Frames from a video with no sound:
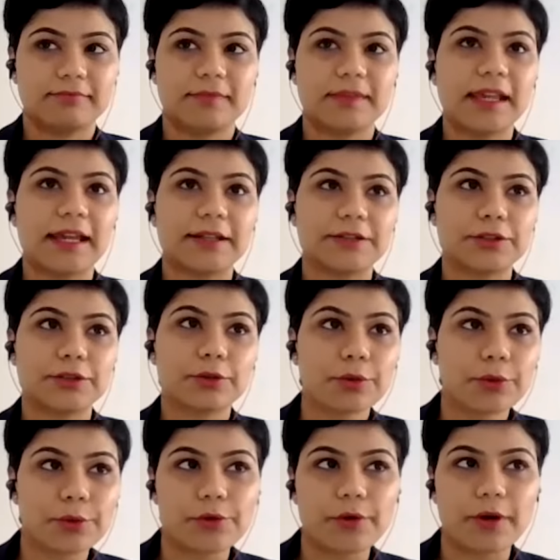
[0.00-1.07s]
that
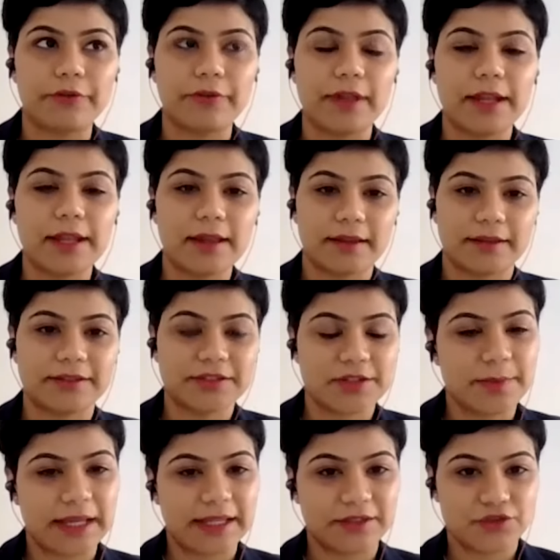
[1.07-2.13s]
through a very
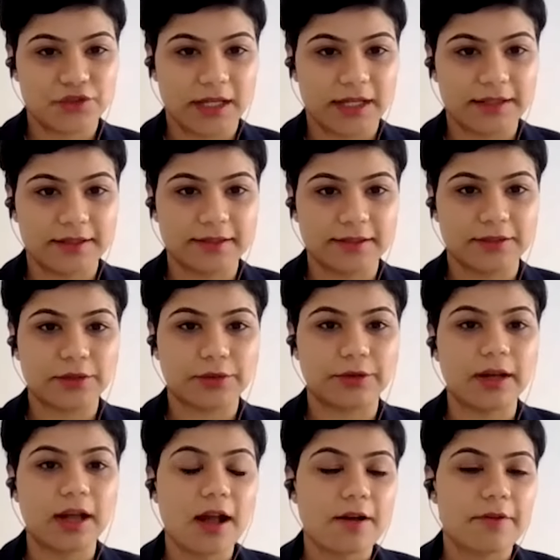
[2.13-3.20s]
customized channel
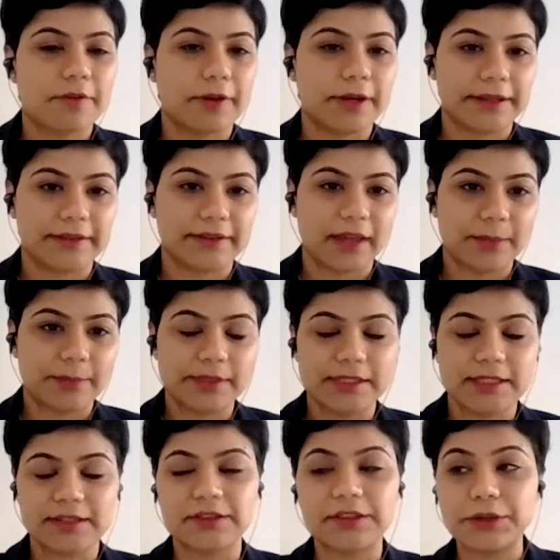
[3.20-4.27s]
so for example
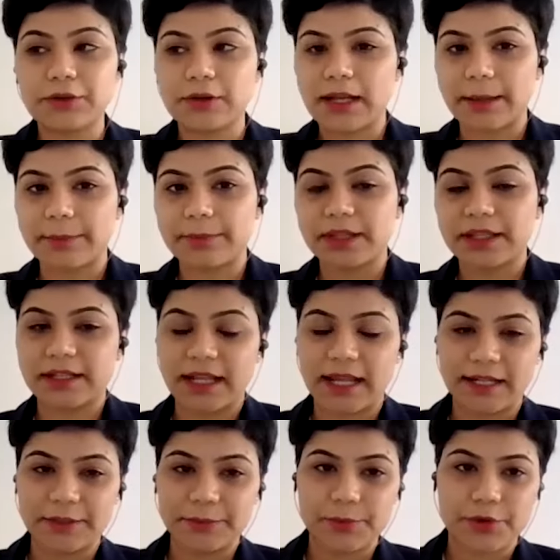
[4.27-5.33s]
this new leipzig
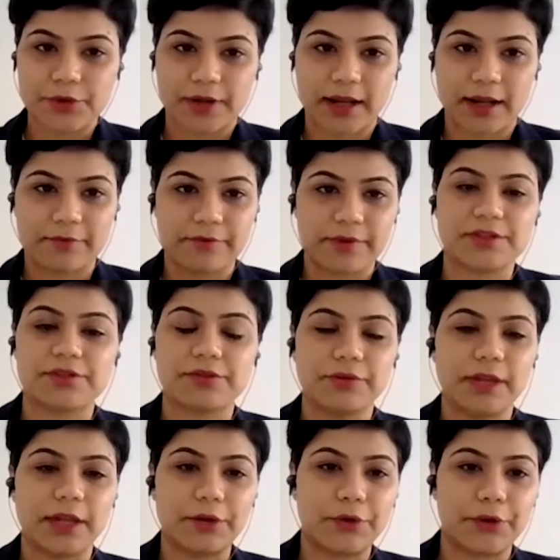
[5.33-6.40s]
talent program which
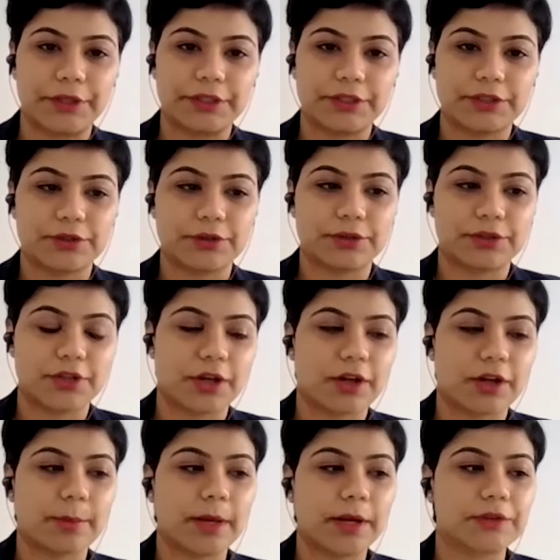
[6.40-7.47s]
we are going to talk
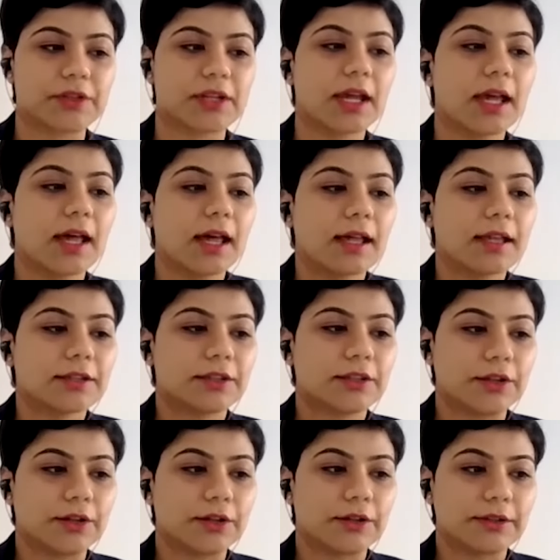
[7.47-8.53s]
about
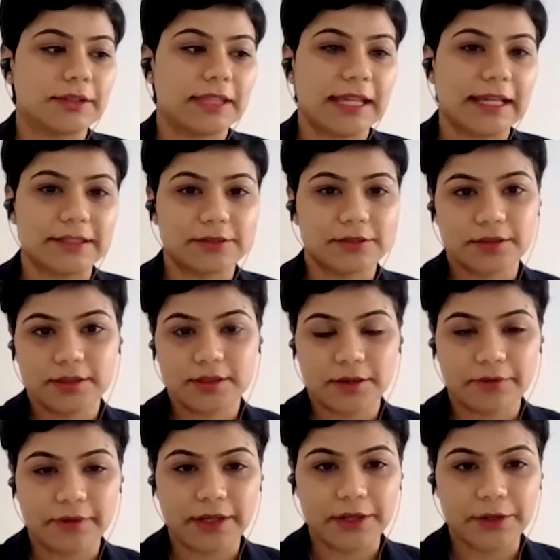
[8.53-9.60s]
so that's
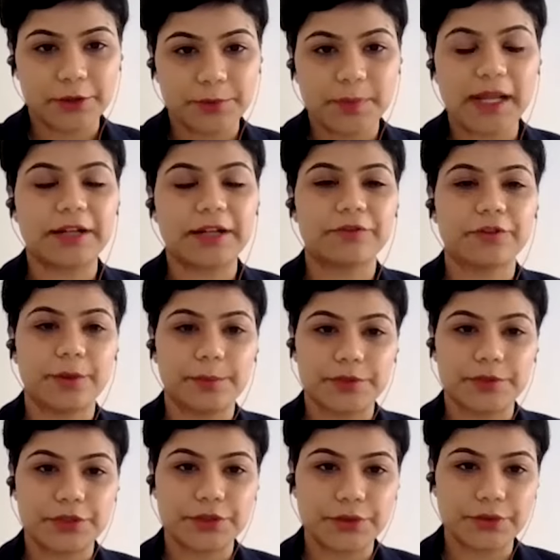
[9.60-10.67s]
a very good platform
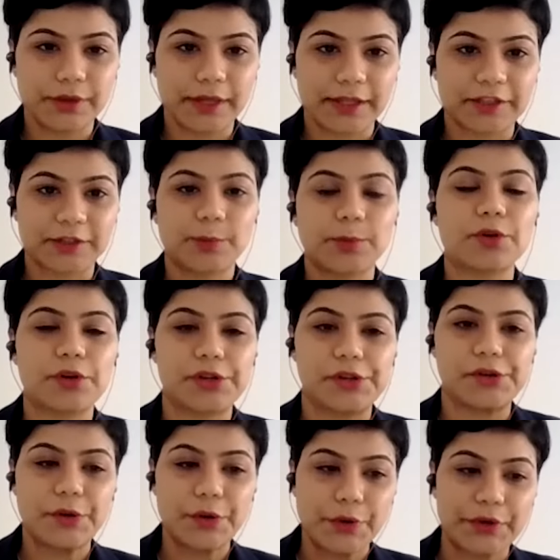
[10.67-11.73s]
to explore
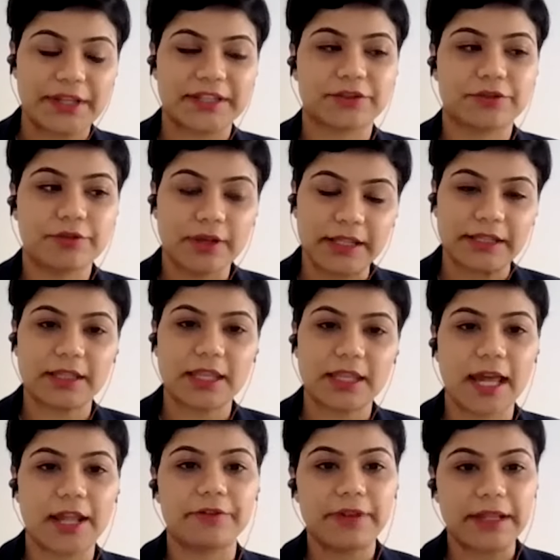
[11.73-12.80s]
your own strengths
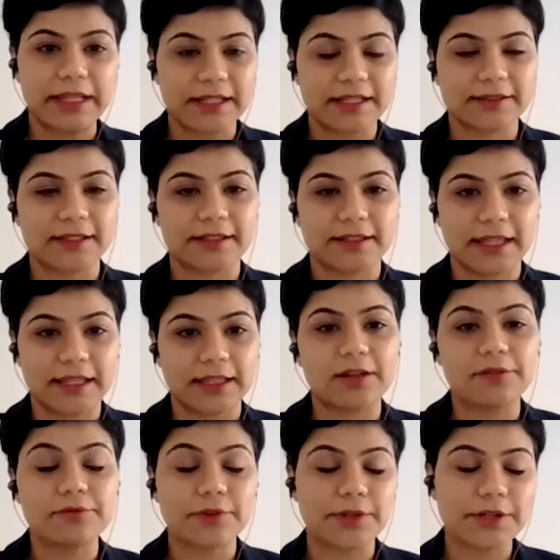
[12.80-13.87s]
and weaknesses and
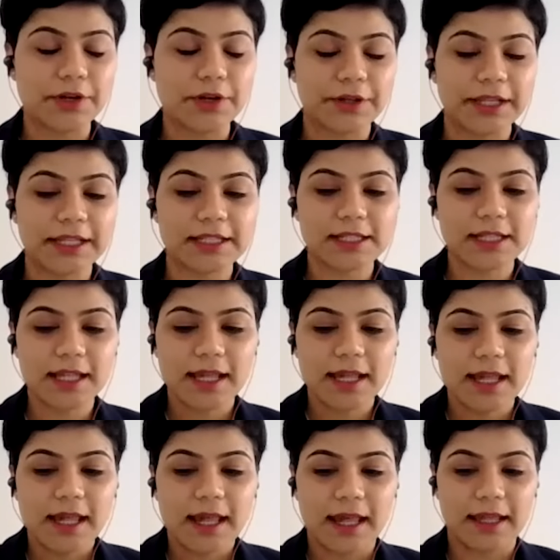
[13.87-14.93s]
then work on it.
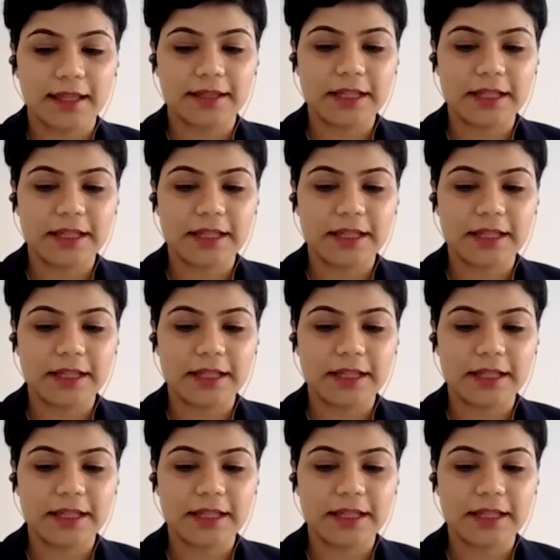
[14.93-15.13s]
And